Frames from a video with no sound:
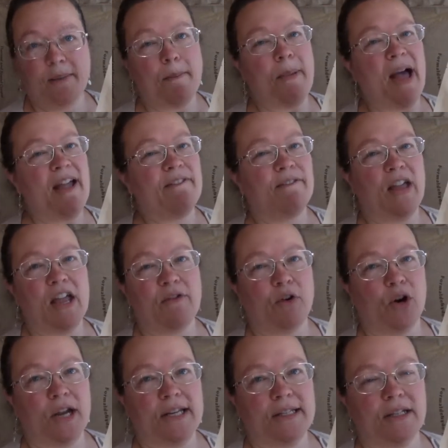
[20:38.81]
My
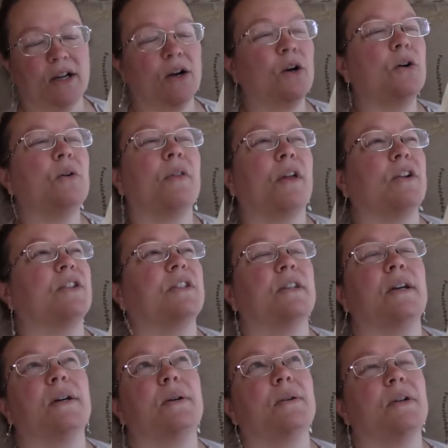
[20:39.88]
favorite. Oh, they're
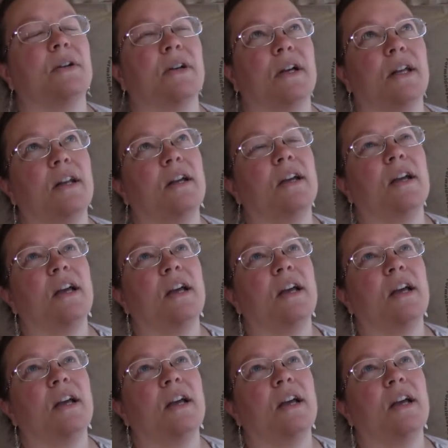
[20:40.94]
so good.